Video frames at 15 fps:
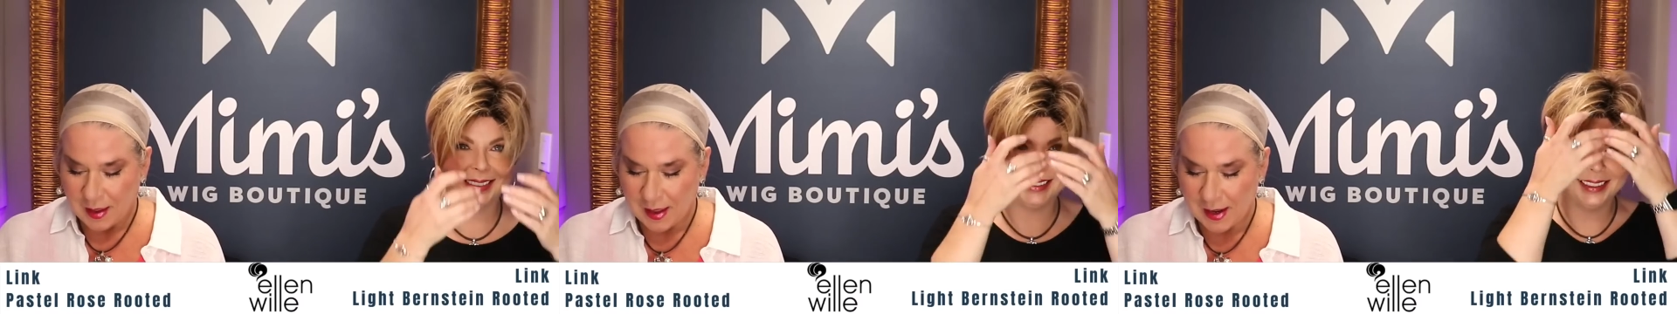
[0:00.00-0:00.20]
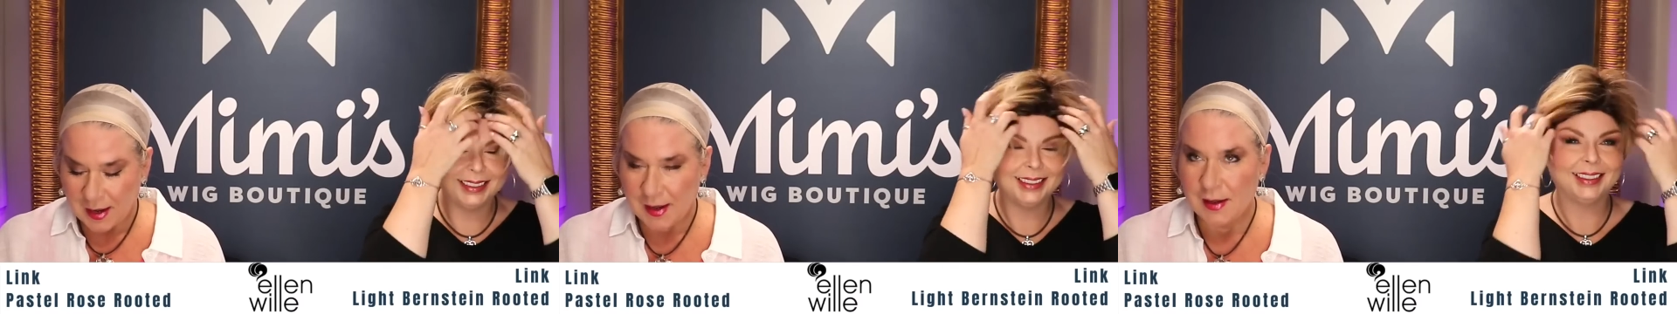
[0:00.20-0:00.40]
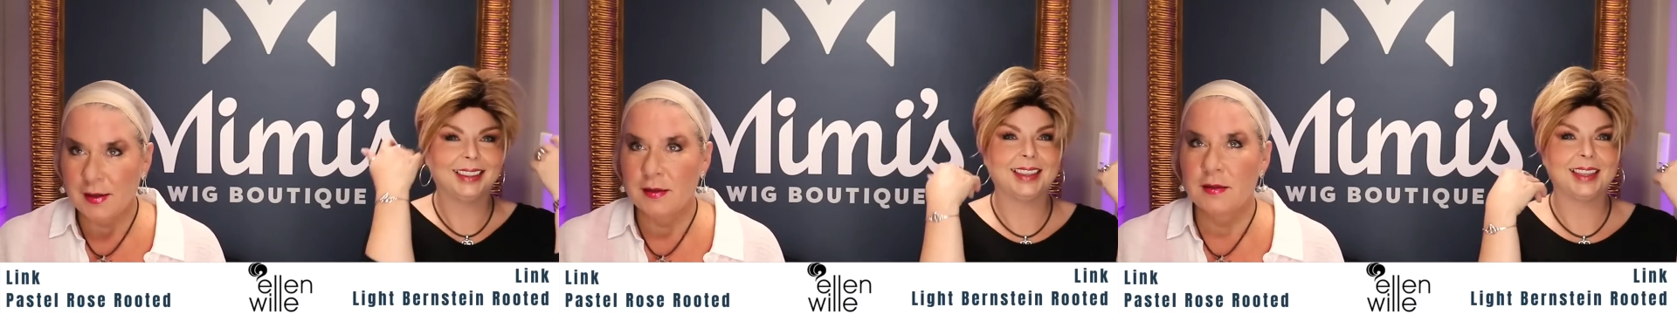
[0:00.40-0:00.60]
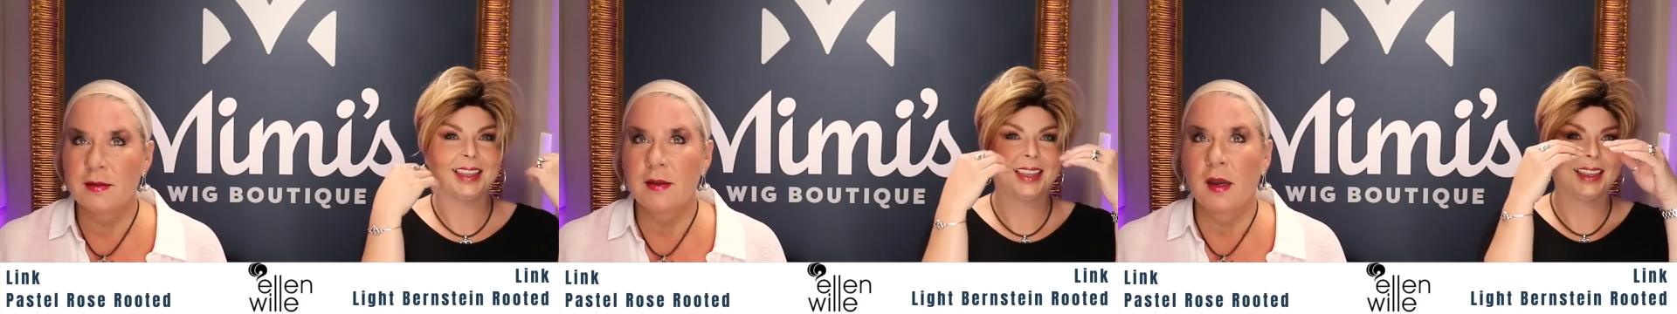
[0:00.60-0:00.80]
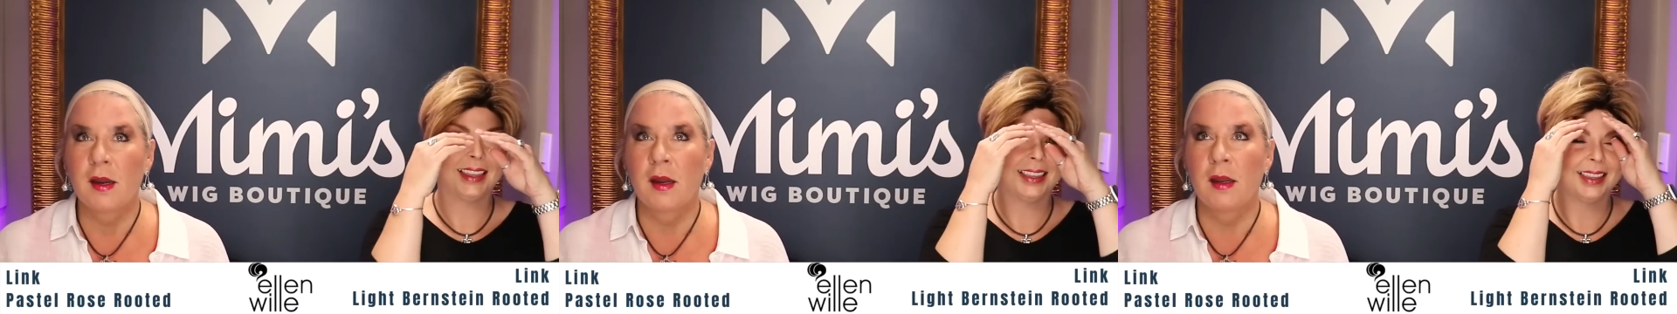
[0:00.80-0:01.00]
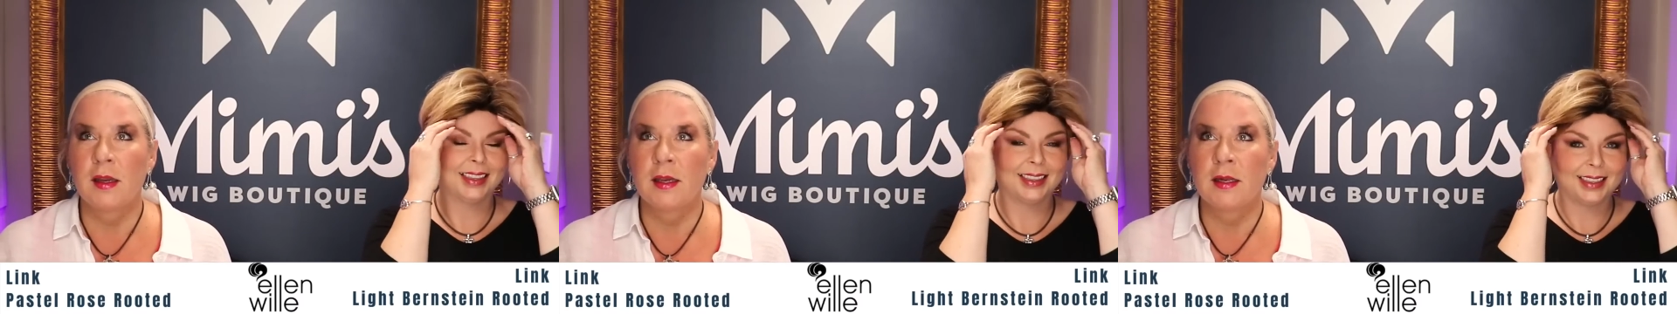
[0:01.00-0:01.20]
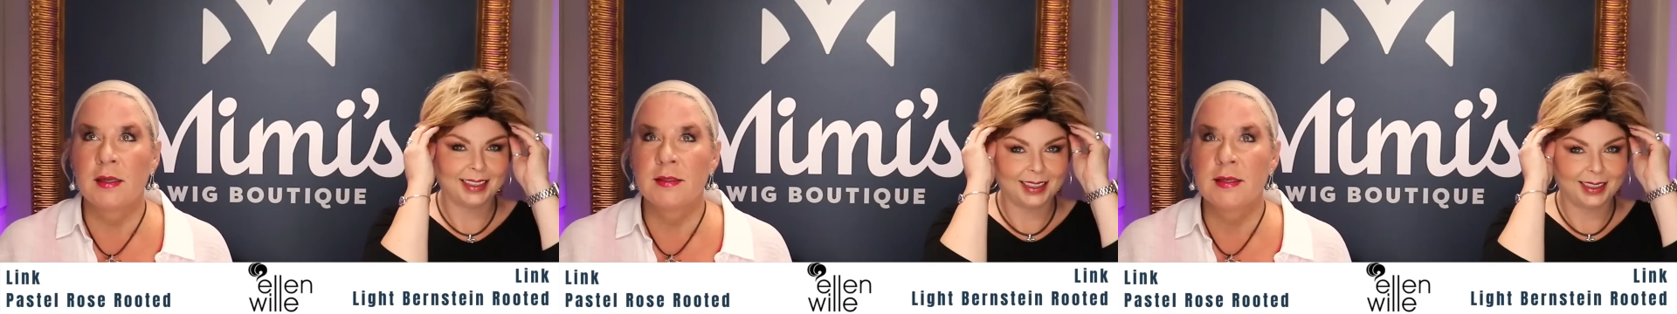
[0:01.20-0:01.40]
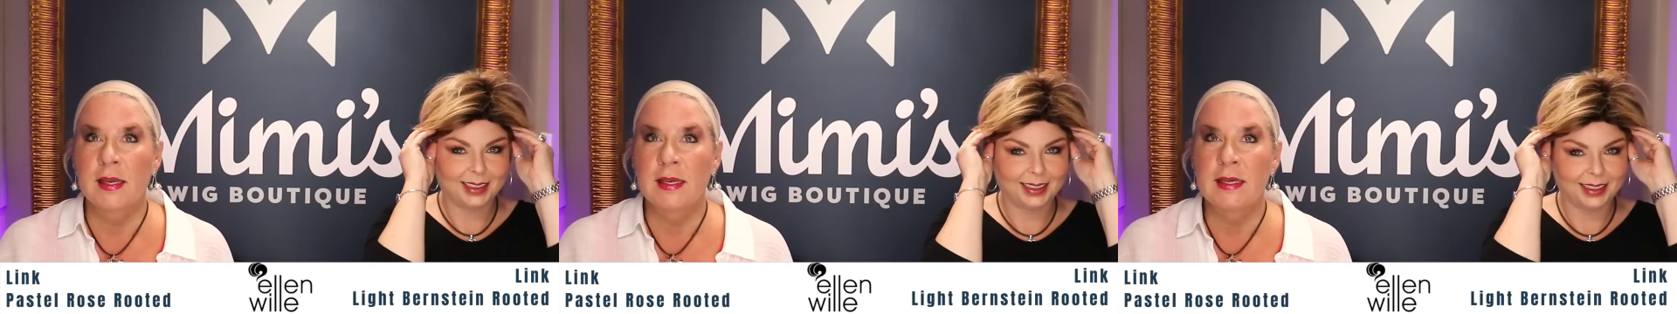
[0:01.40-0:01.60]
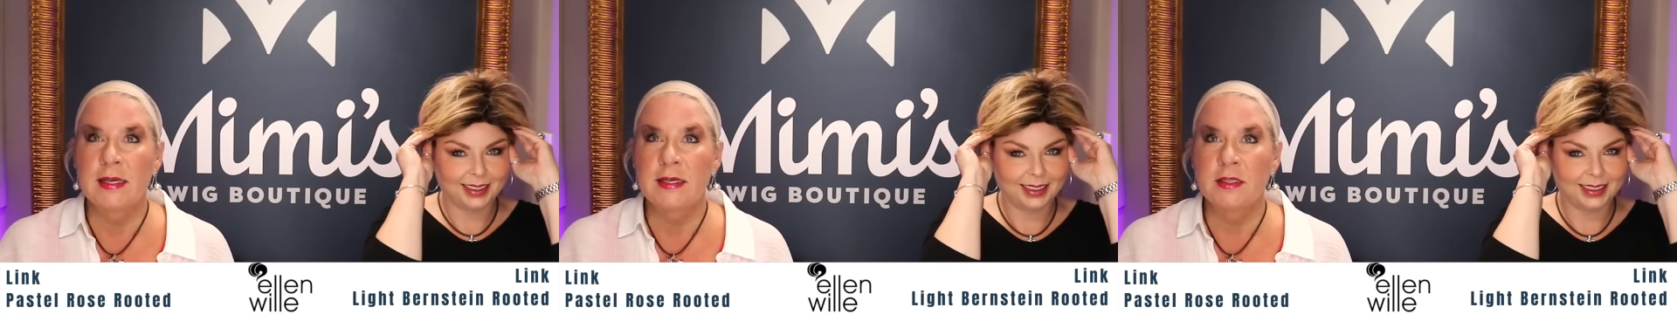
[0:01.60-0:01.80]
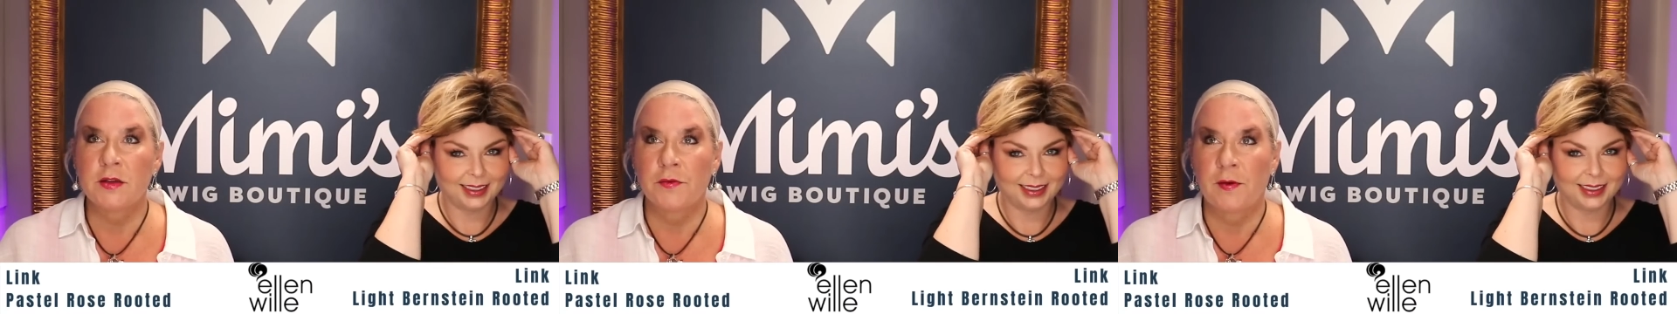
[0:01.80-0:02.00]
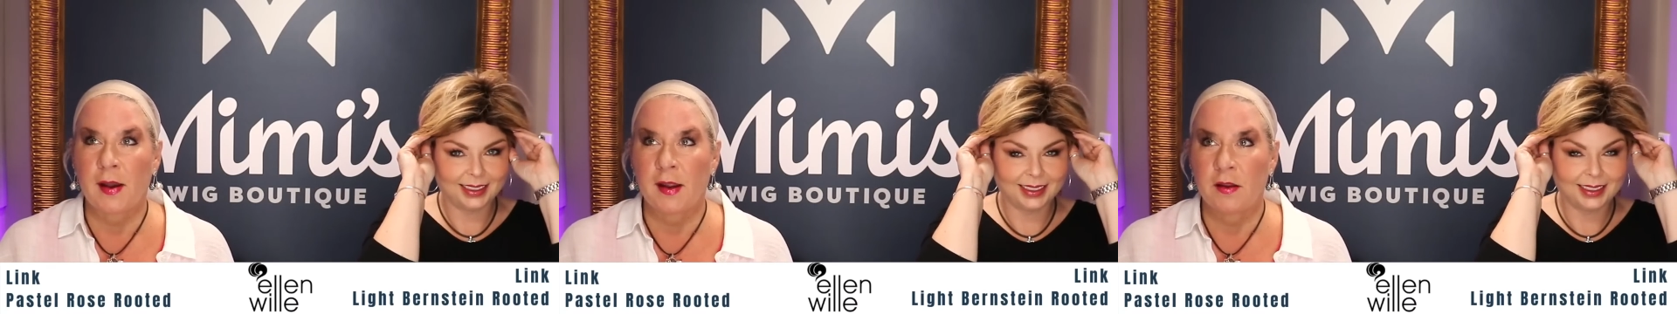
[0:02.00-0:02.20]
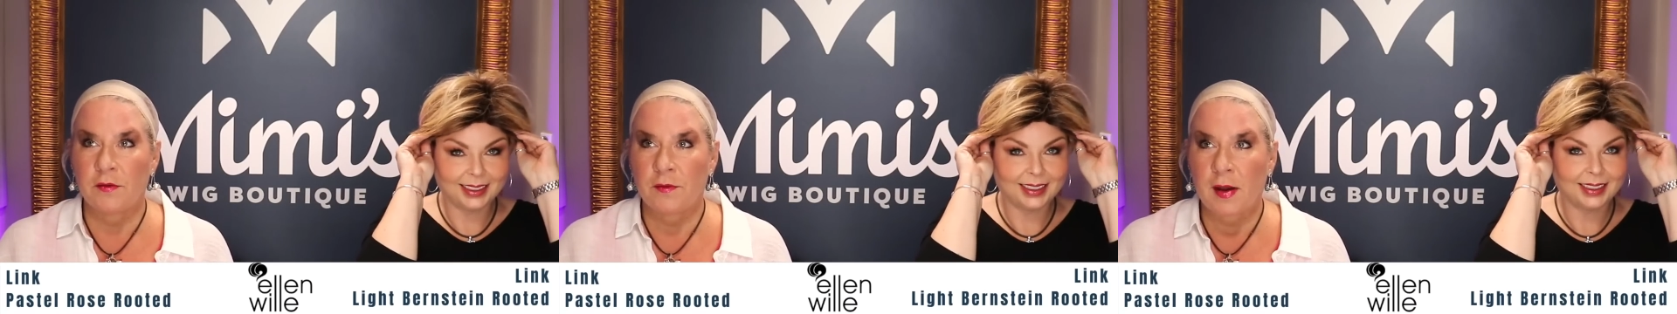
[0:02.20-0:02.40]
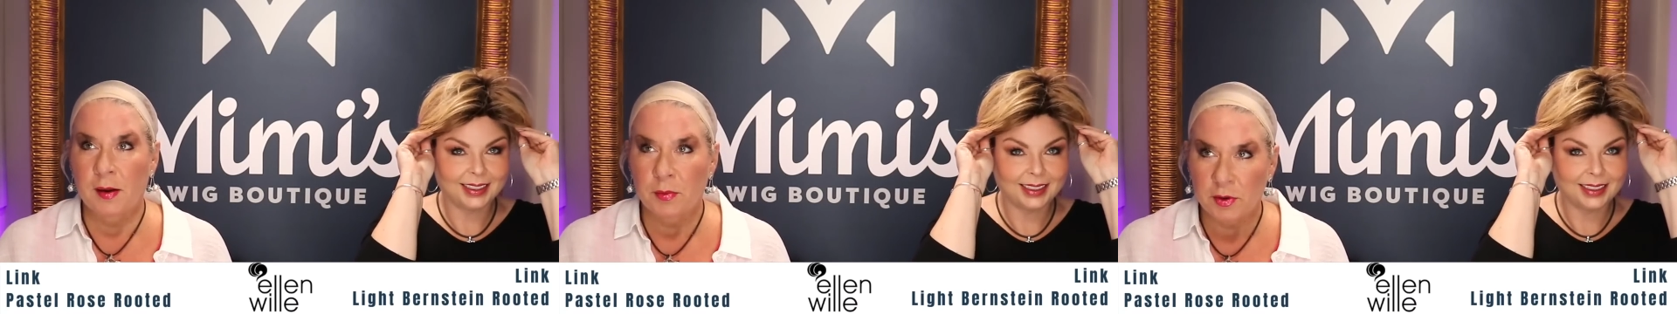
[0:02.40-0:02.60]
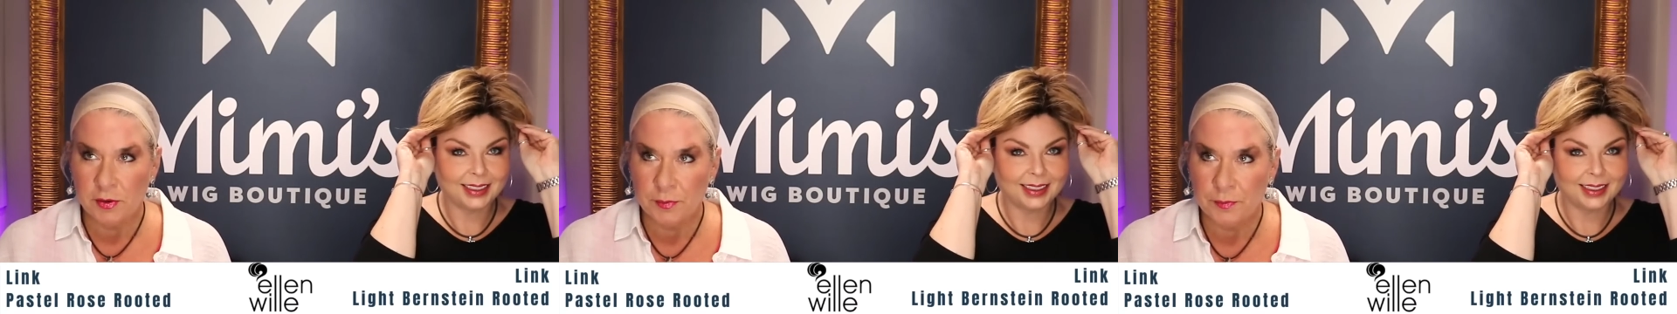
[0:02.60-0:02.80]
Speaker 1: and uh, it is a heat defiant fiber.